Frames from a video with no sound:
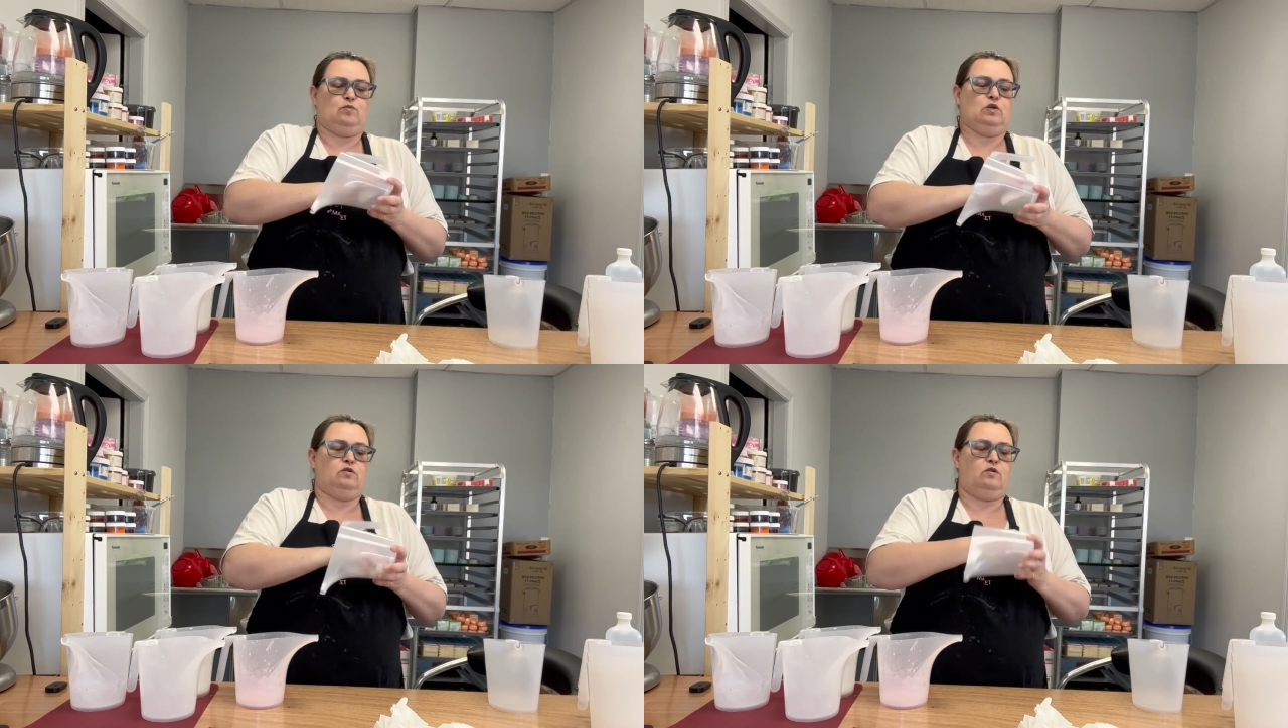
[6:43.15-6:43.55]

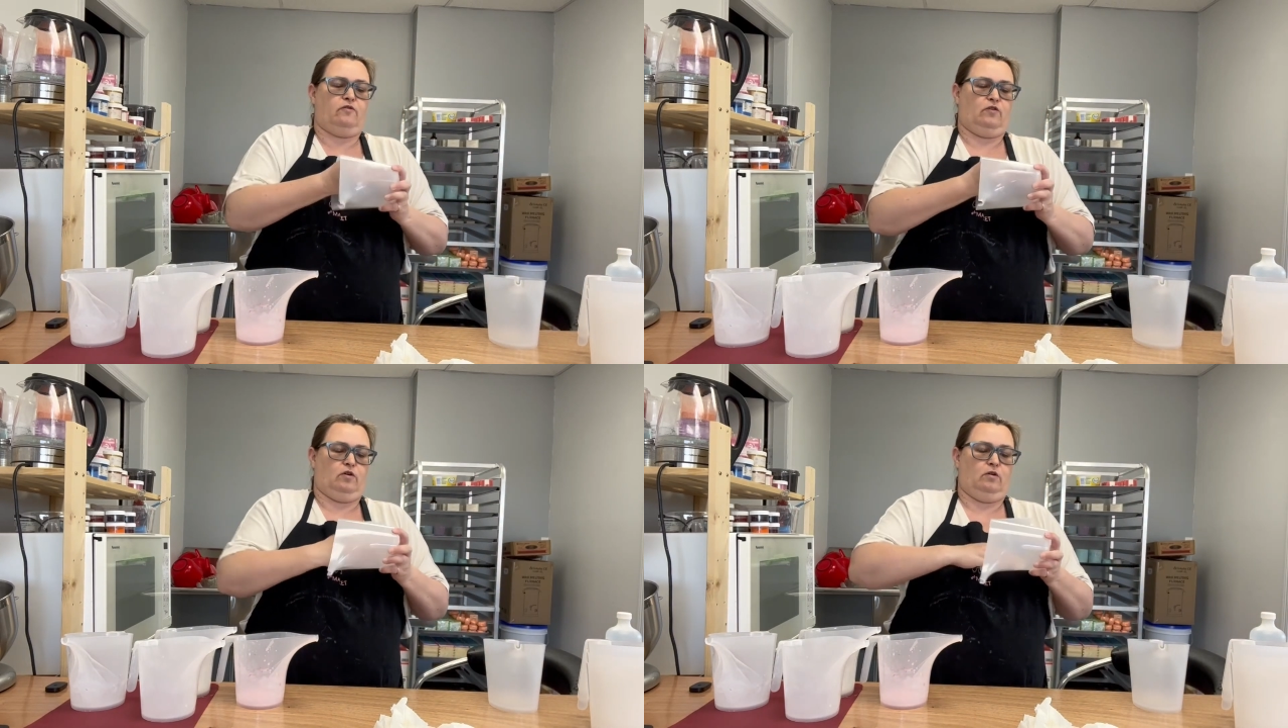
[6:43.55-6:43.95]

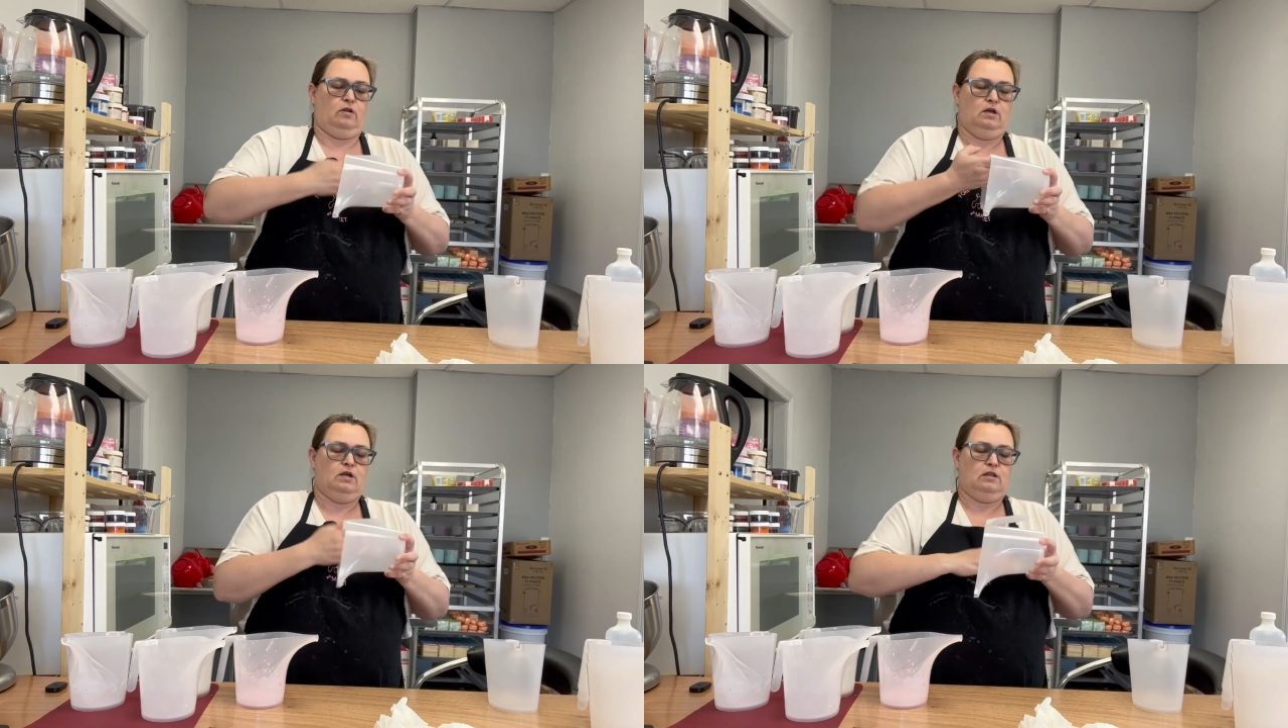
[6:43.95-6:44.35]
beautiful
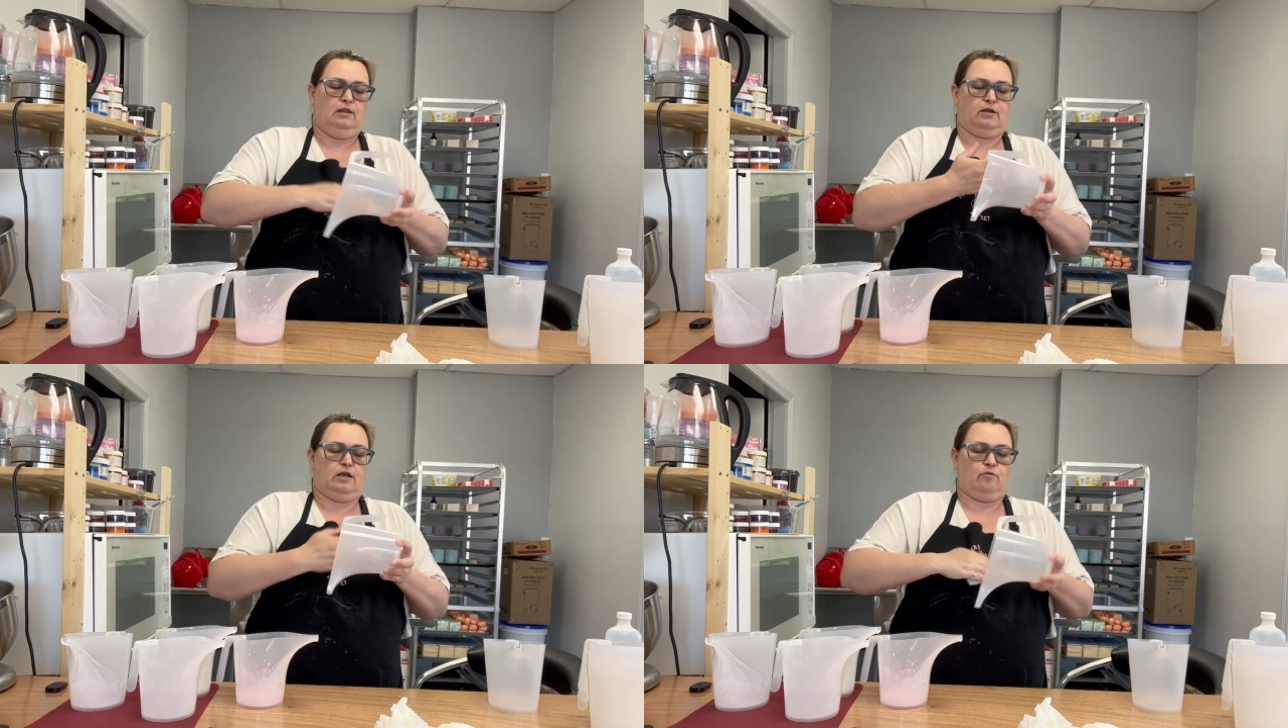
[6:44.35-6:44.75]

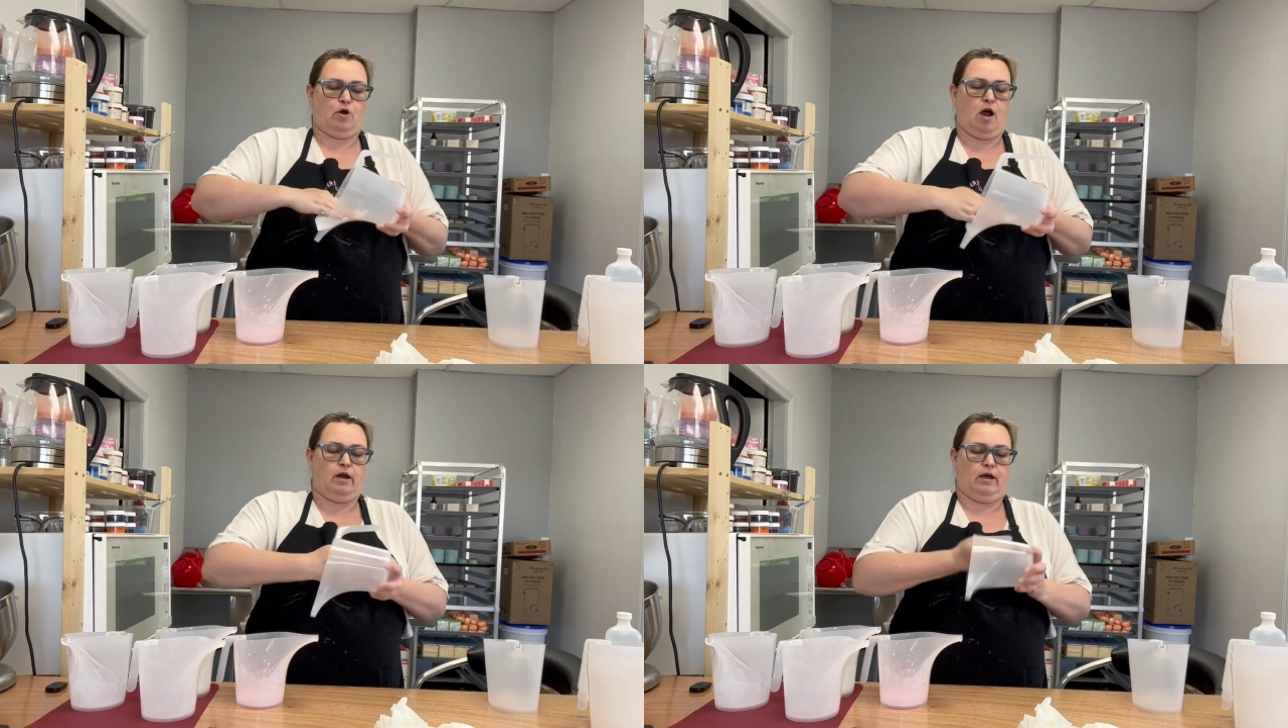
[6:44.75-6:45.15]
looking
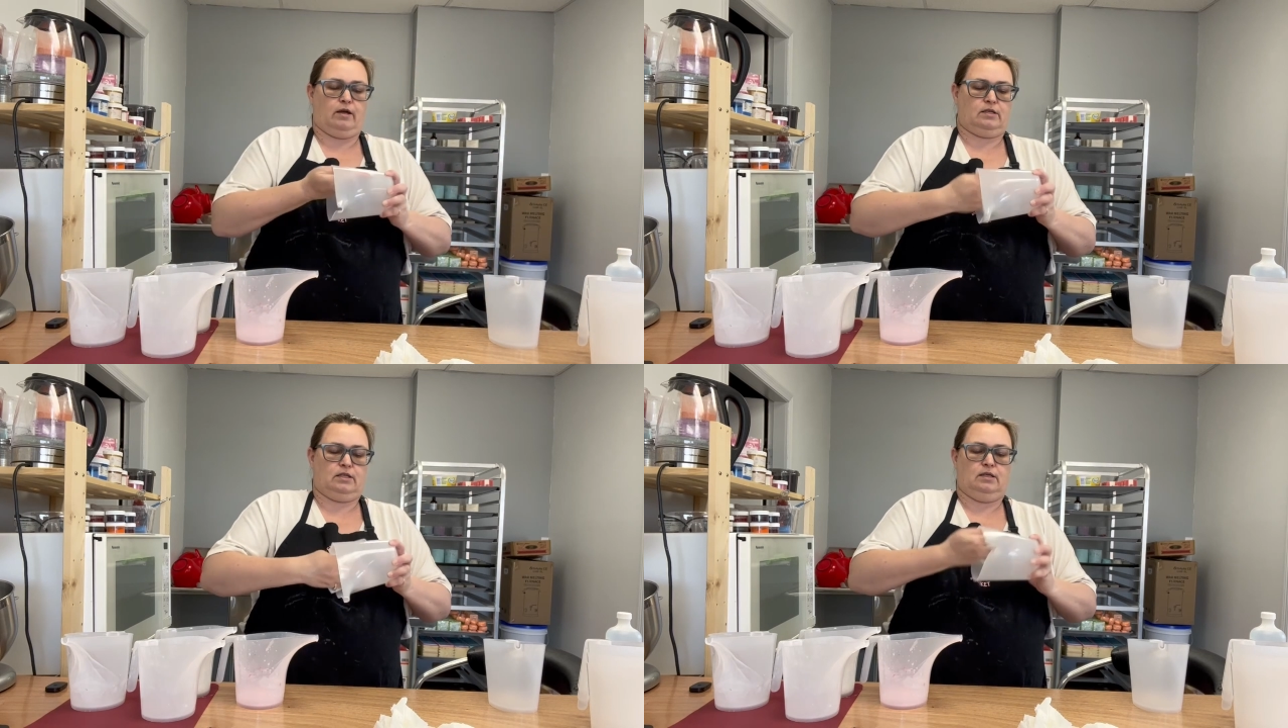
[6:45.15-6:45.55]

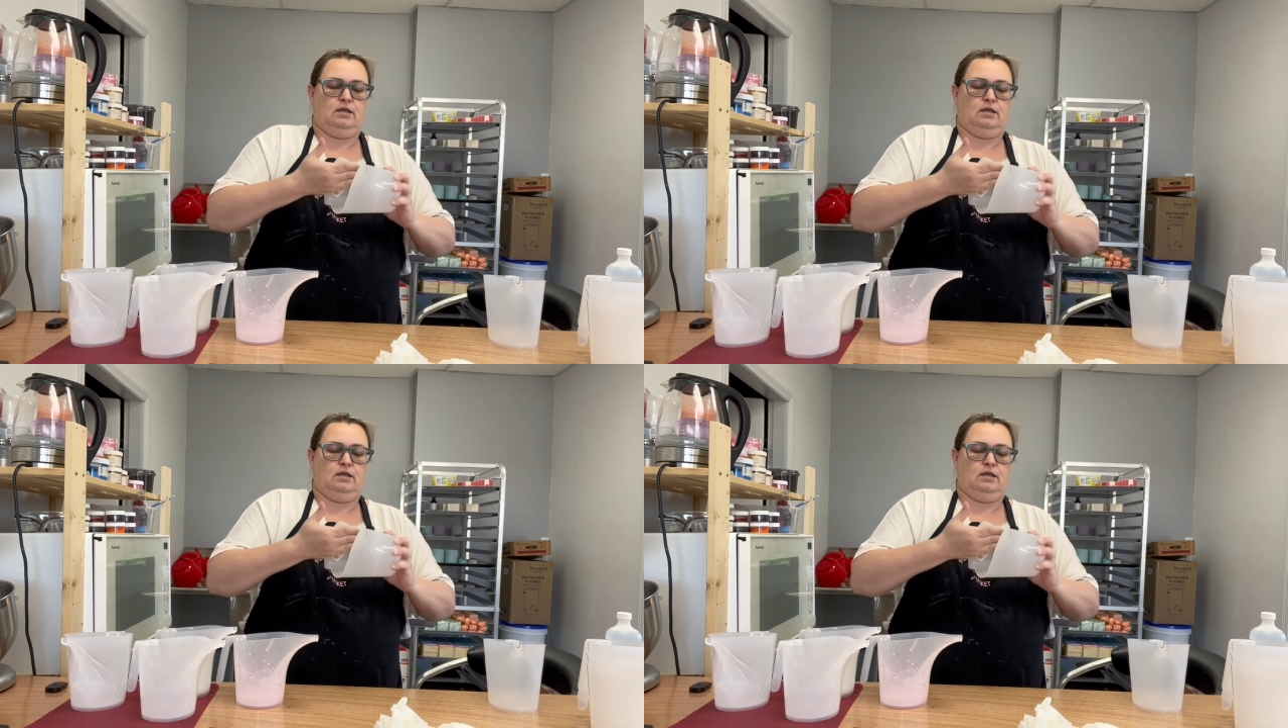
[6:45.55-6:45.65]
product.